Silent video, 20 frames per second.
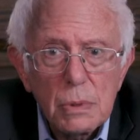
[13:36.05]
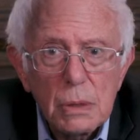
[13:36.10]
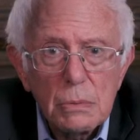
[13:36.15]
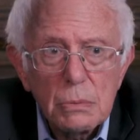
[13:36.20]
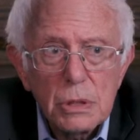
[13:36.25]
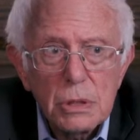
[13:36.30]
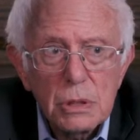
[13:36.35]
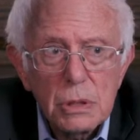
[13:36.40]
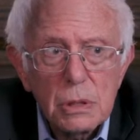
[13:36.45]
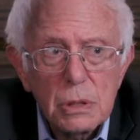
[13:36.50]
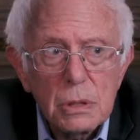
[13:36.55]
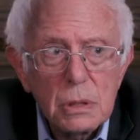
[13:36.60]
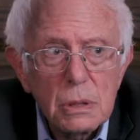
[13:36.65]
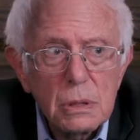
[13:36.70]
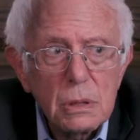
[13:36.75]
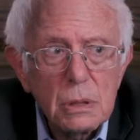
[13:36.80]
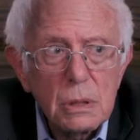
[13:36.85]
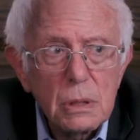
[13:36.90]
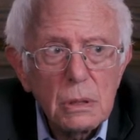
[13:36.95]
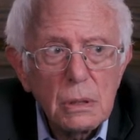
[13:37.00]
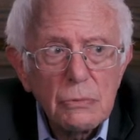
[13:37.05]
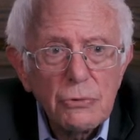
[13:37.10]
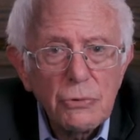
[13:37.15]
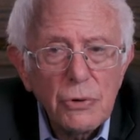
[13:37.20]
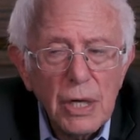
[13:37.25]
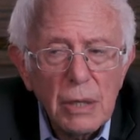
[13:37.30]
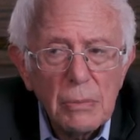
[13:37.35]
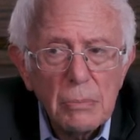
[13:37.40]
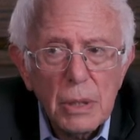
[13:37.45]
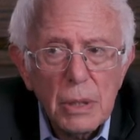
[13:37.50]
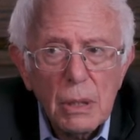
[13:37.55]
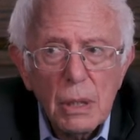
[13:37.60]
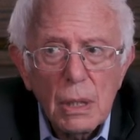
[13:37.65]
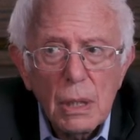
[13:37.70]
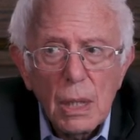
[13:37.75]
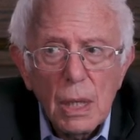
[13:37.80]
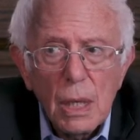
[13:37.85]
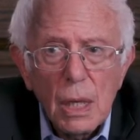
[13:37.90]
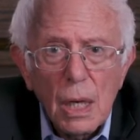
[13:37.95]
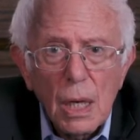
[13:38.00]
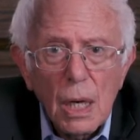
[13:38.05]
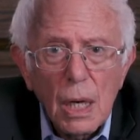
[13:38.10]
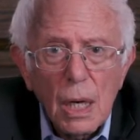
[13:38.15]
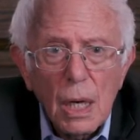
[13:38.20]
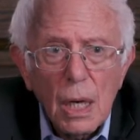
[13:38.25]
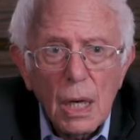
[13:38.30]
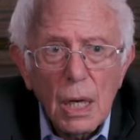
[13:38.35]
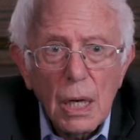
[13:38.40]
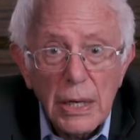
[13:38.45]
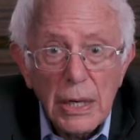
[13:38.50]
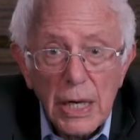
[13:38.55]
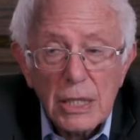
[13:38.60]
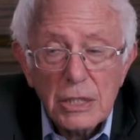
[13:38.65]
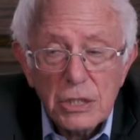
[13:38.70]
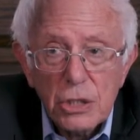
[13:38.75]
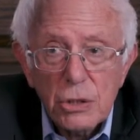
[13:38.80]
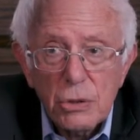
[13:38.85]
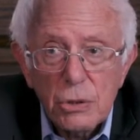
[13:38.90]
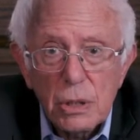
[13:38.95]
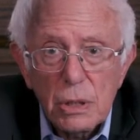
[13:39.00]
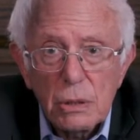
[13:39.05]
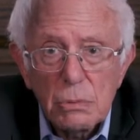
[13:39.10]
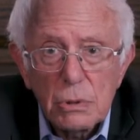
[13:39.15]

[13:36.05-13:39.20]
He was framed and executed.